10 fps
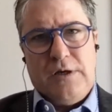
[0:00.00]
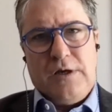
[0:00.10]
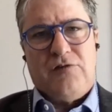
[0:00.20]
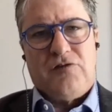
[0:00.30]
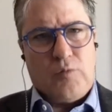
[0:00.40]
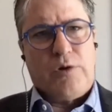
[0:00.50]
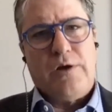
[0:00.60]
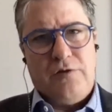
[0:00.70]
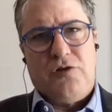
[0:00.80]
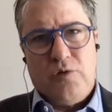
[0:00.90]
And so what we're going
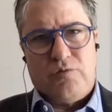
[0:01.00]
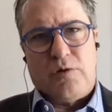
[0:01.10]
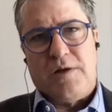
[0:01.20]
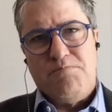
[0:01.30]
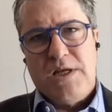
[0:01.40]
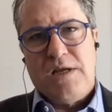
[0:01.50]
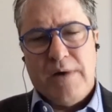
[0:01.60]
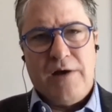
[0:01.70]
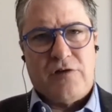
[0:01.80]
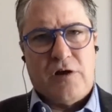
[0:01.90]
to do is we're going to
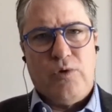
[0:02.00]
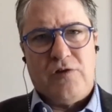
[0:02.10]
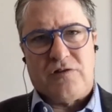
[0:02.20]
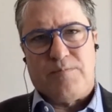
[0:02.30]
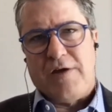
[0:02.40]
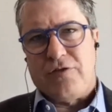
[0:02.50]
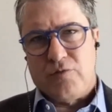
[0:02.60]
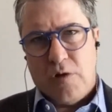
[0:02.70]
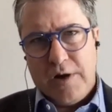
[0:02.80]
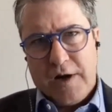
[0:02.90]
minimize our risk by
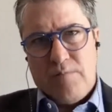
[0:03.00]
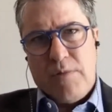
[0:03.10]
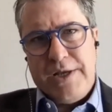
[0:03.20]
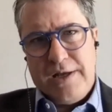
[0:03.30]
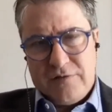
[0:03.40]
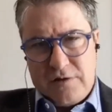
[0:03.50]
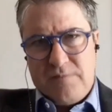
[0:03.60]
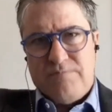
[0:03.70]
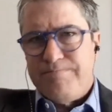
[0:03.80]
throwing our money at some